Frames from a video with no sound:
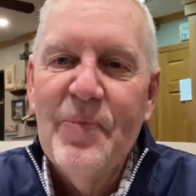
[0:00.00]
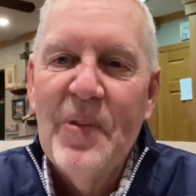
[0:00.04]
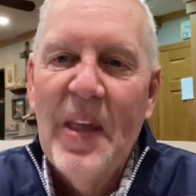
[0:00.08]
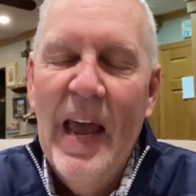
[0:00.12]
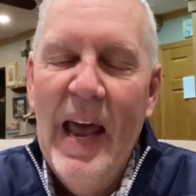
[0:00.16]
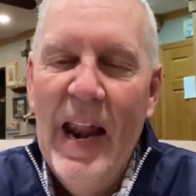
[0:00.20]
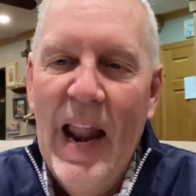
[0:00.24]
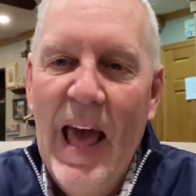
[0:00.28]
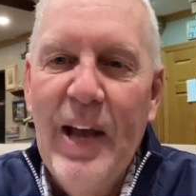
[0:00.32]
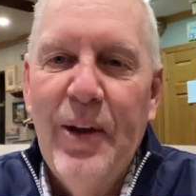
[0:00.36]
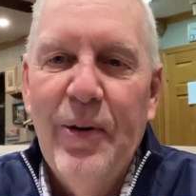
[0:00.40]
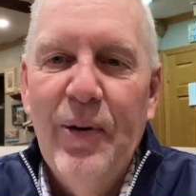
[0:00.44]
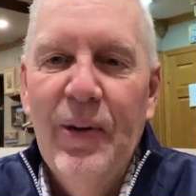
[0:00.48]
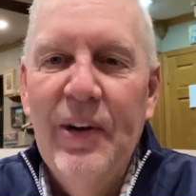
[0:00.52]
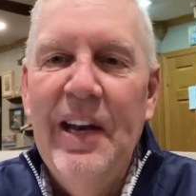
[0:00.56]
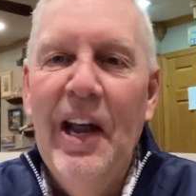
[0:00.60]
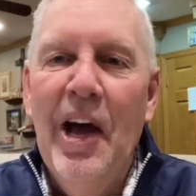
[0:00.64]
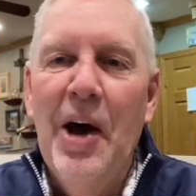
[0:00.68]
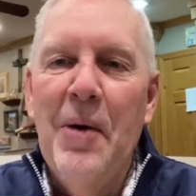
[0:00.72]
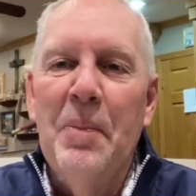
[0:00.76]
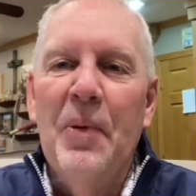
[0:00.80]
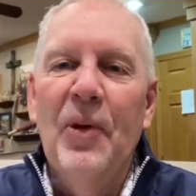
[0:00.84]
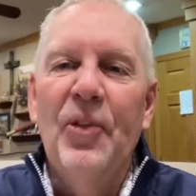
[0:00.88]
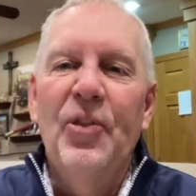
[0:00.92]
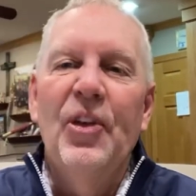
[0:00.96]
And I couldn't
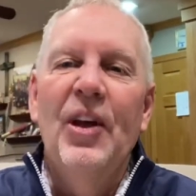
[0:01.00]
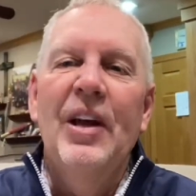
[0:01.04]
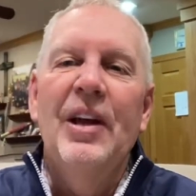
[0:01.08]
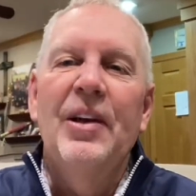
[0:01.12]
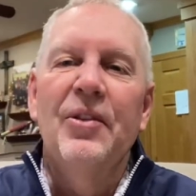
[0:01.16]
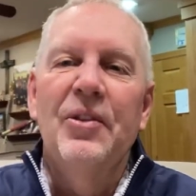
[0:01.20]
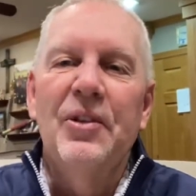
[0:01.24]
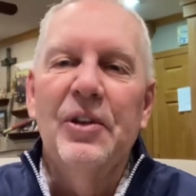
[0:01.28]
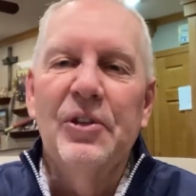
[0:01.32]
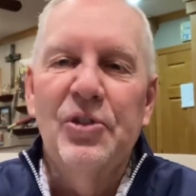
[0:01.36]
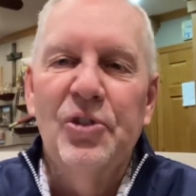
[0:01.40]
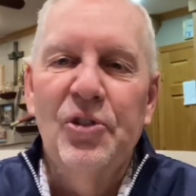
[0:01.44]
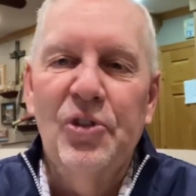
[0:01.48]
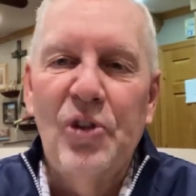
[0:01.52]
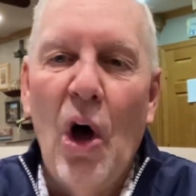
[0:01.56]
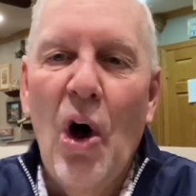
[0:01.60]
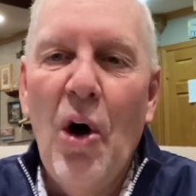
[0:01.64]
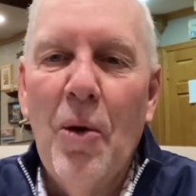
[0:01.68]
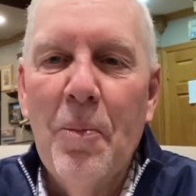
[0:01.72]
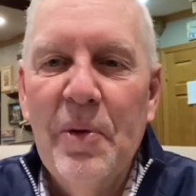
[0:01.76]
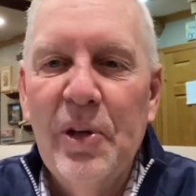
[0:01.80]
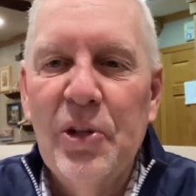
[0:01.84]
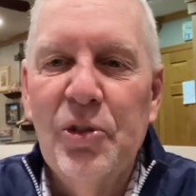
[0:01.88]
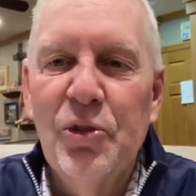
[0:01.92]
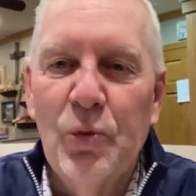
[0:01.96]
help but think of the
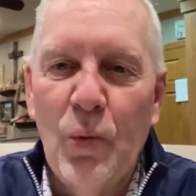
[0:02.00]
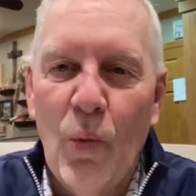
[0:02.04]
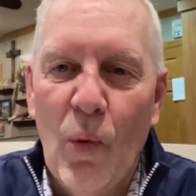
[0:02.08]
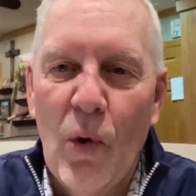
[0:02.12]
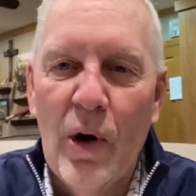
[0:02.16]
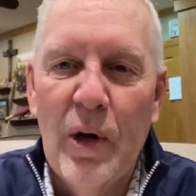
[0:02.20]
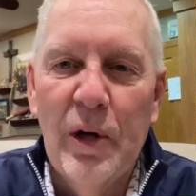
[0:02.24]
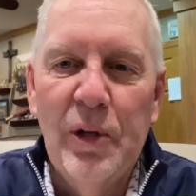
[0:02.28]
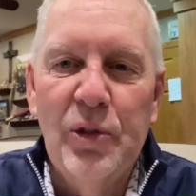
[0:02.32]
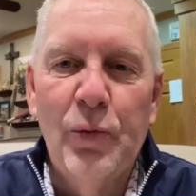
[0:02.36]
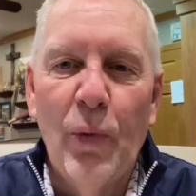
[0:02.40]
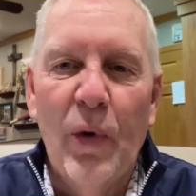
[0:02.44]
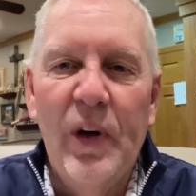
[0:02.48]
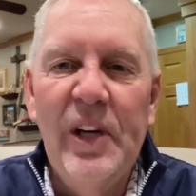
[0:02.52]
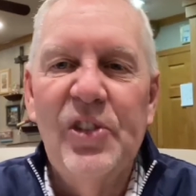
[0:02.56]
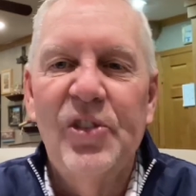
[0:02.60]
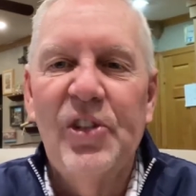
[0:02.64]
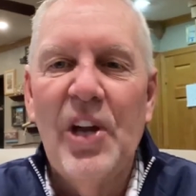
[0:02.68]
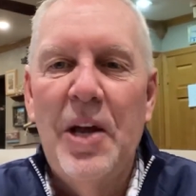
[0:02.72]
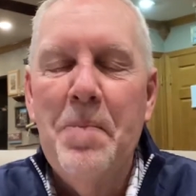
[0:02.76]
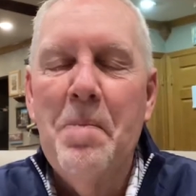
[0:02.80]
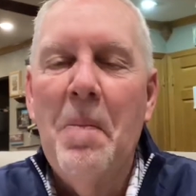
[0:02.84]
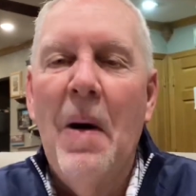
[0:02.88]
psalmist's words where he said,